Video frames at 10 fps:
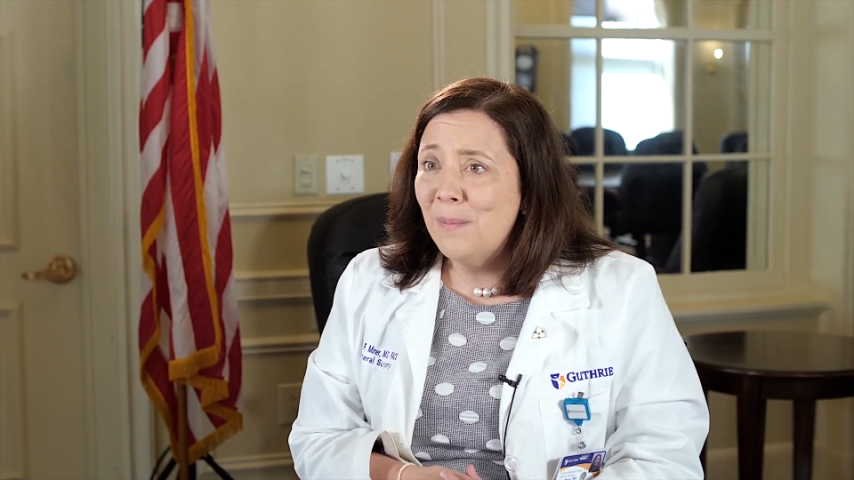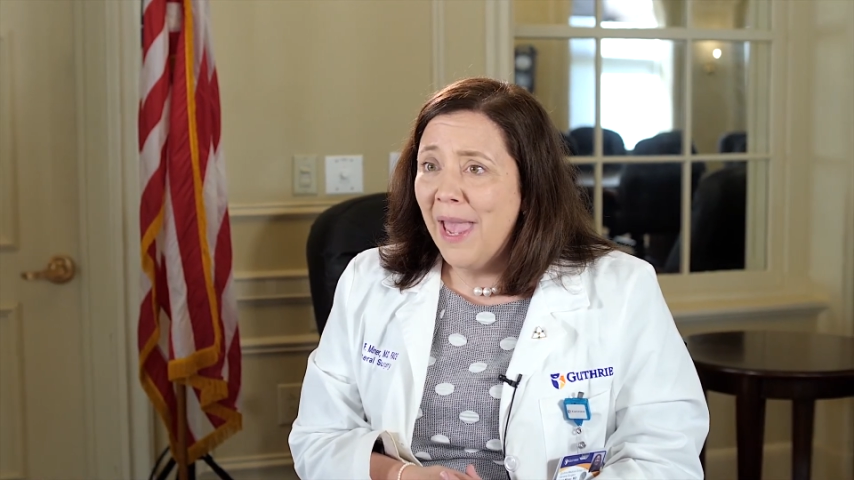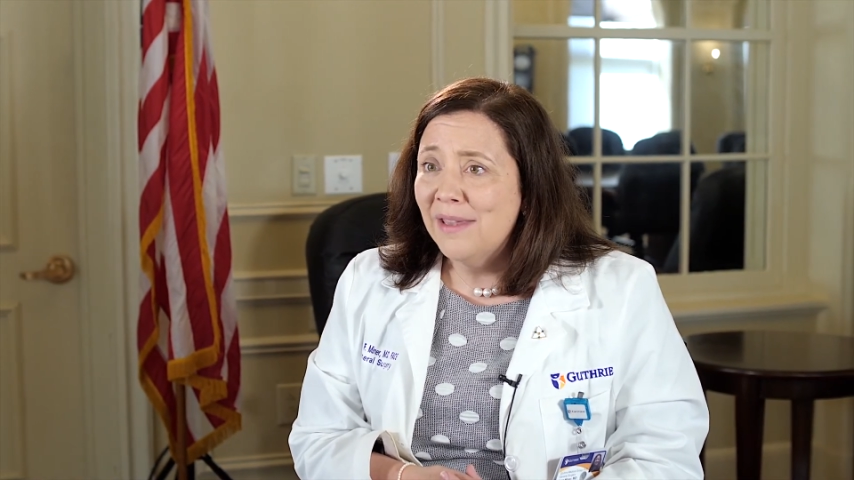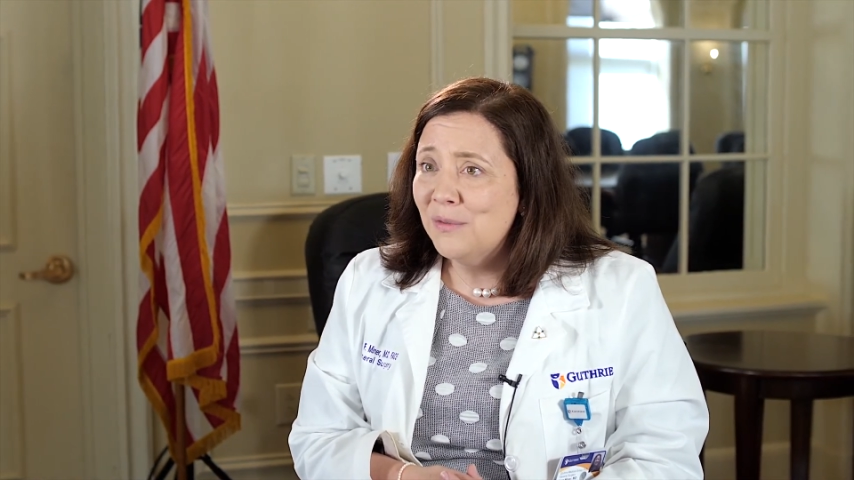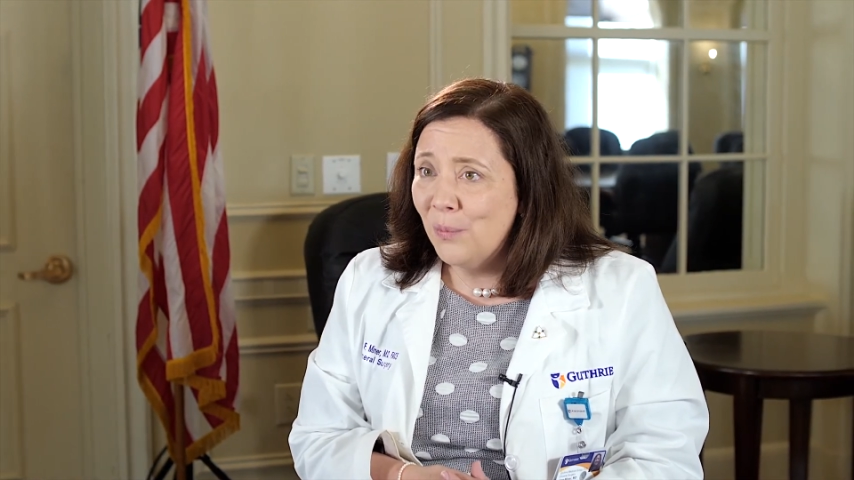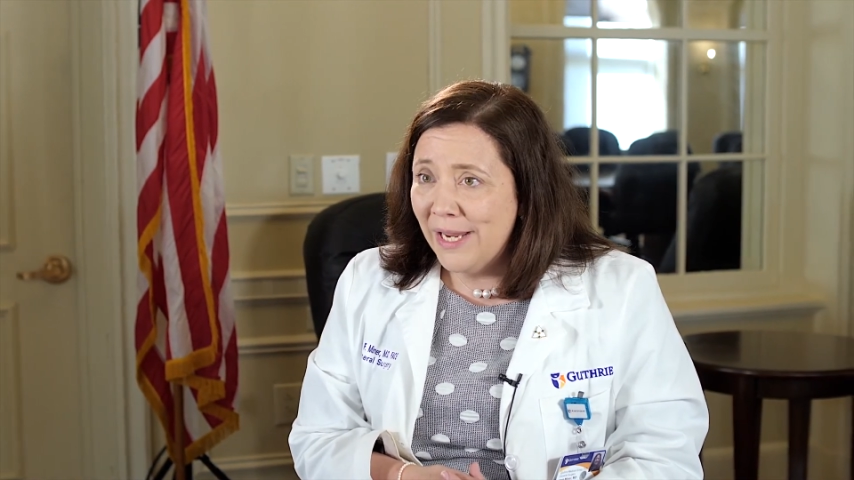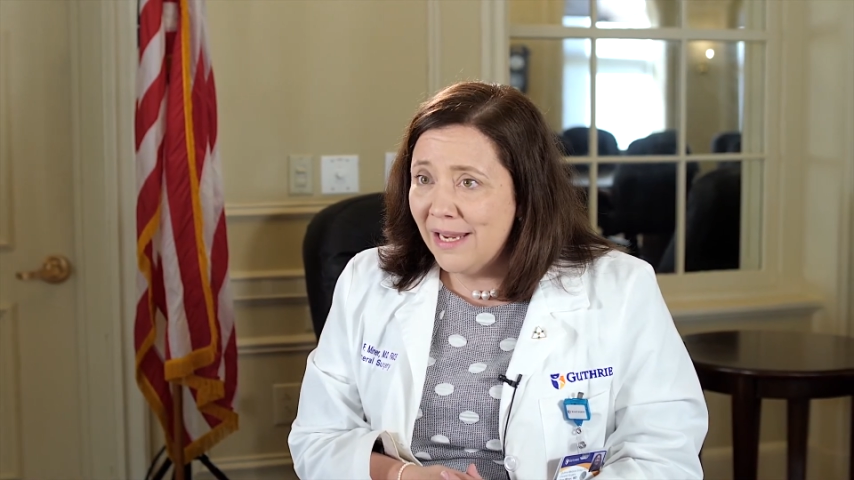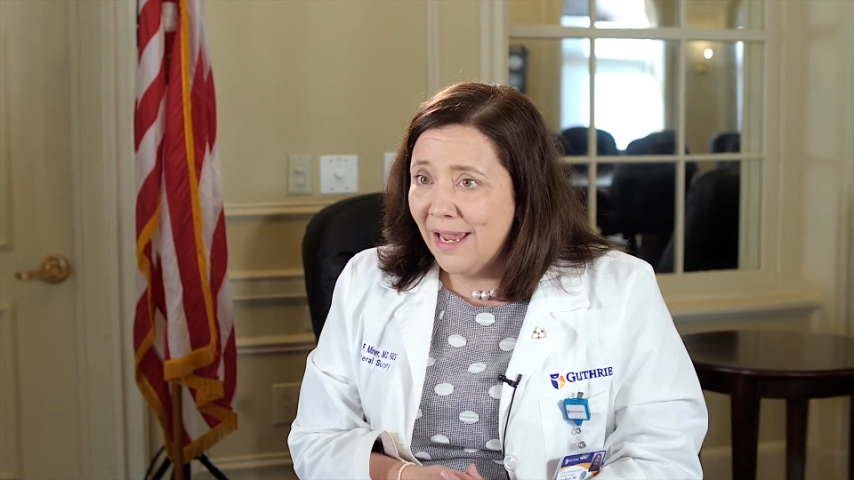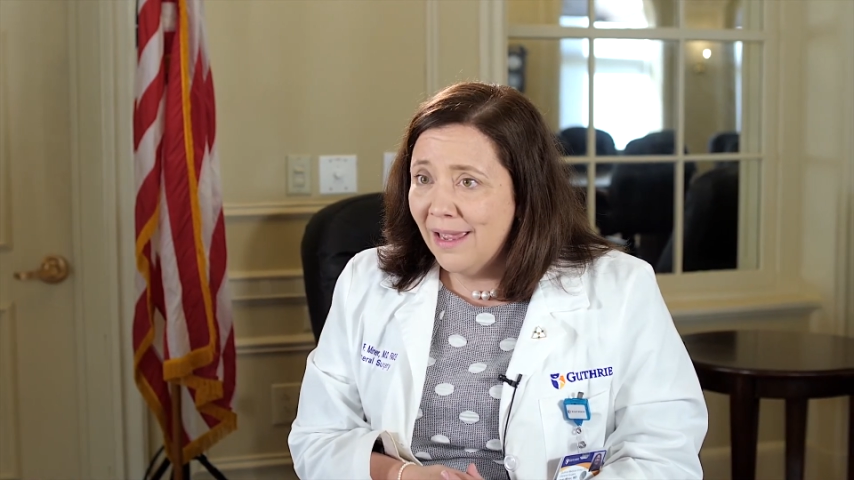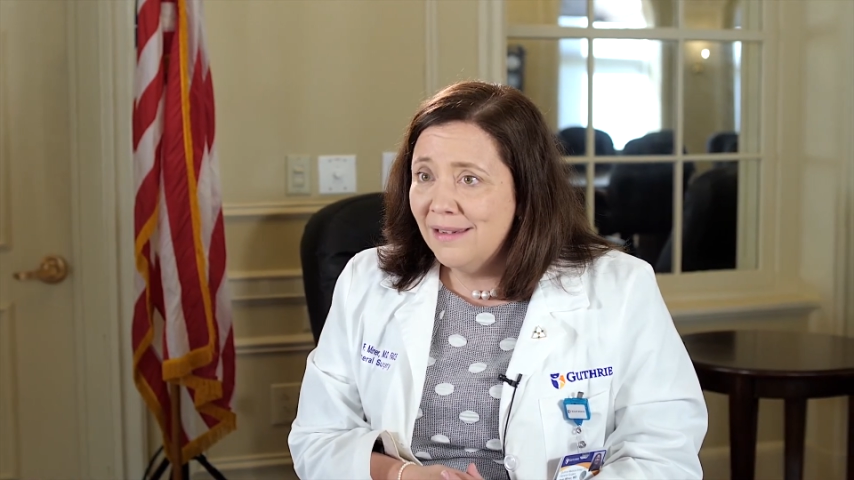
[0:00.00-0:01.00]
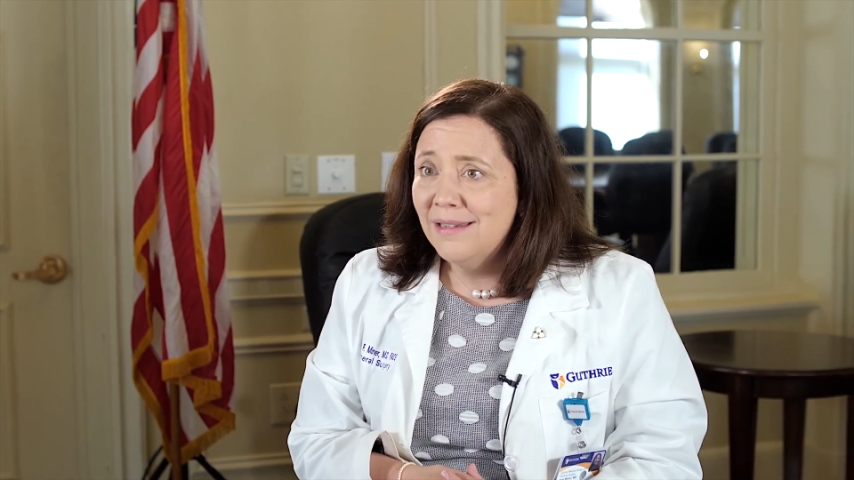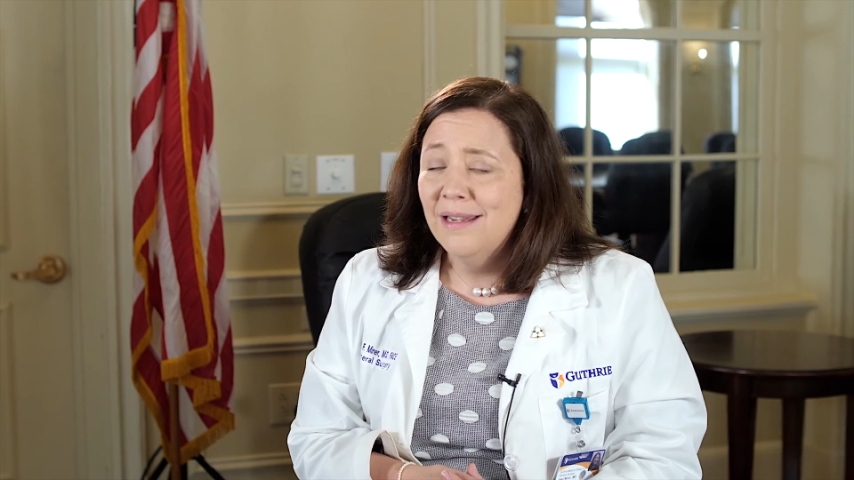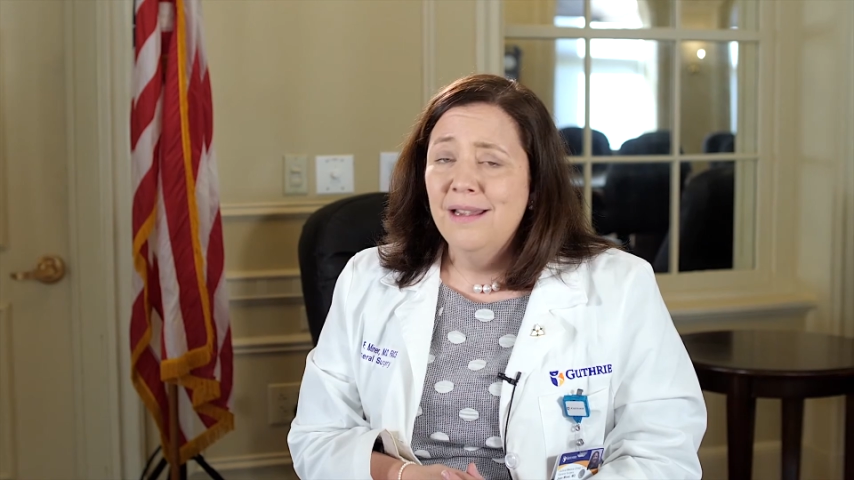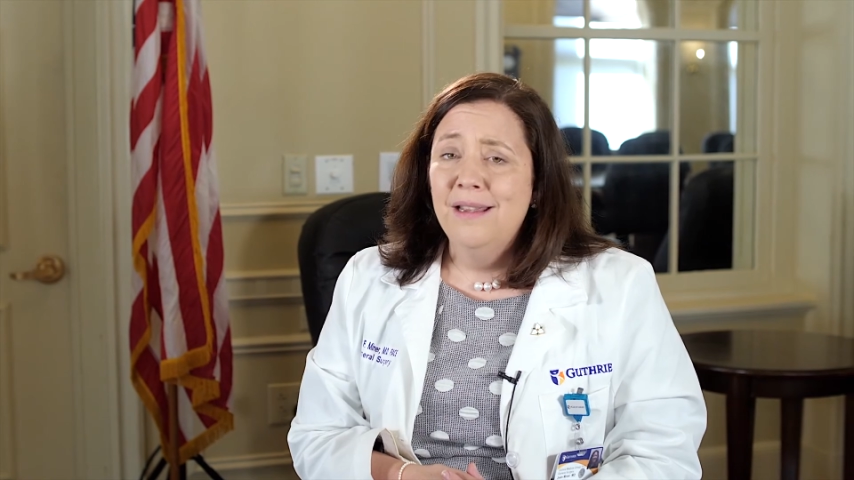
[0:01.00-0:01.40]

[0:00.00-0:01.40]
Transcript: past weekend.